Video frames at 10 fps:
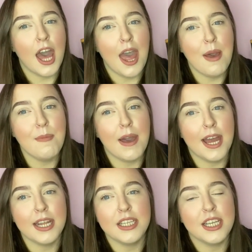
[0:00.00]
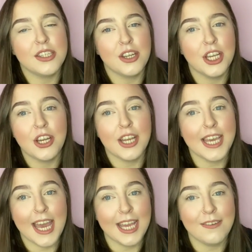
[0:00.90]
and it's only going to
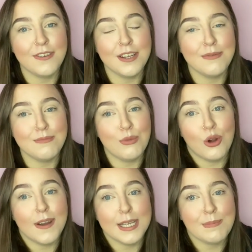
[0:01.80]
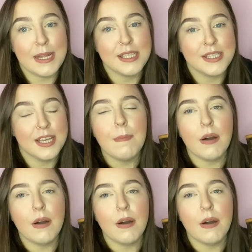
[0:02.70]
get even more expensive.